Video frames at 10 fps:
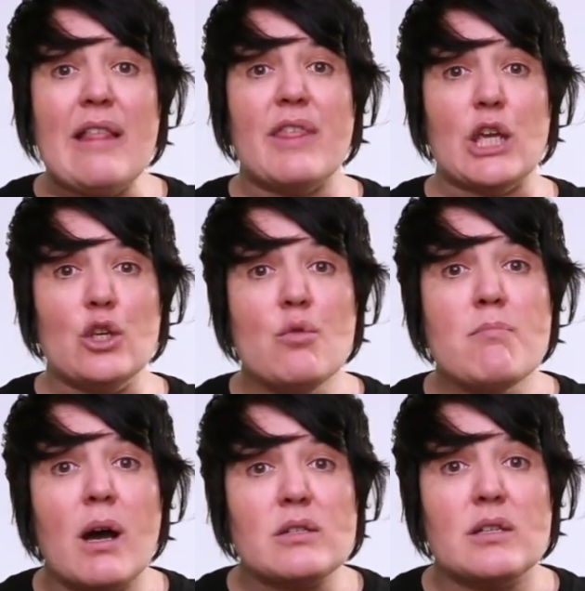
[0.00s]
that you
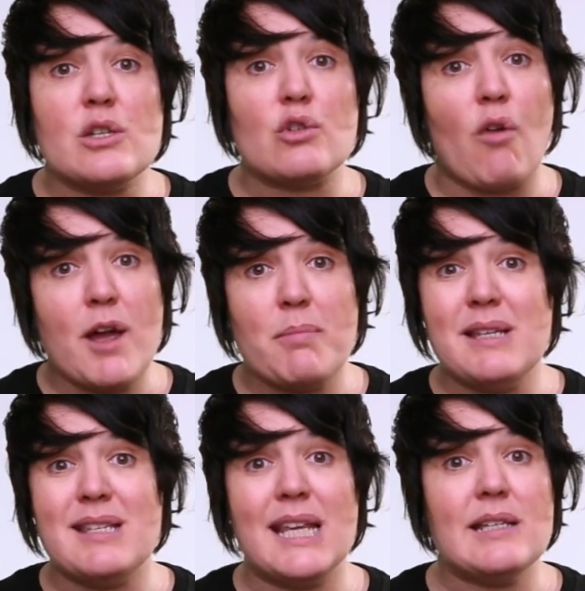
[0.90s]
must describe
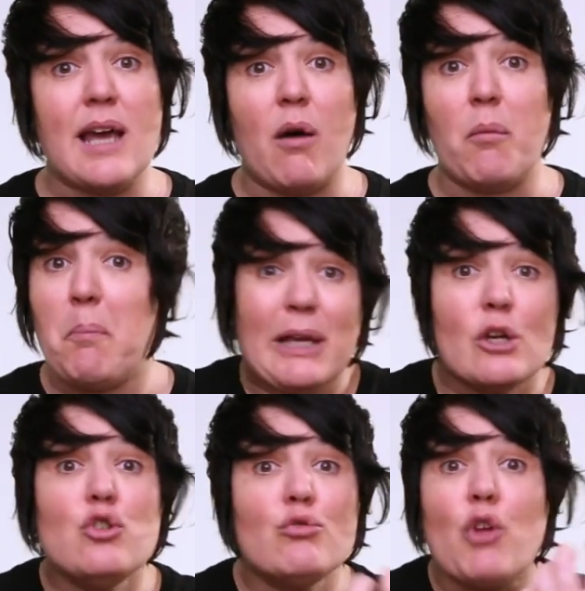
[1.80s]
in detail
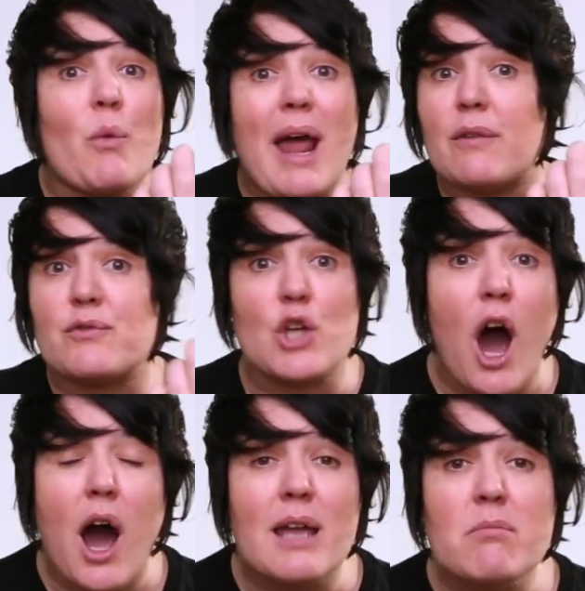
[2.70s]
because you don't have
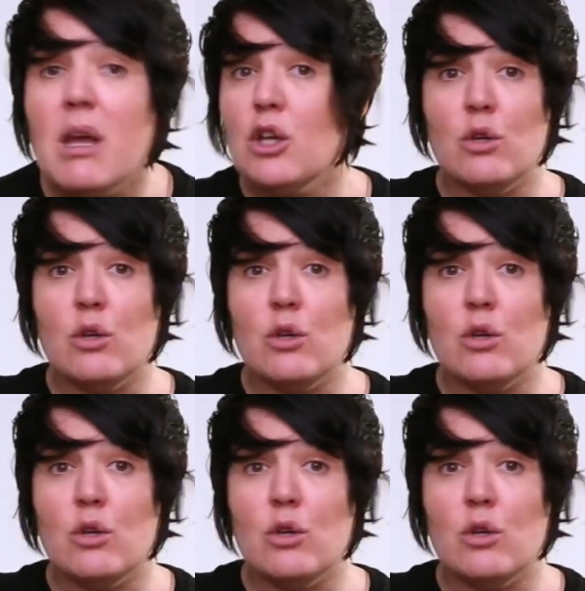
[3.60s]
time,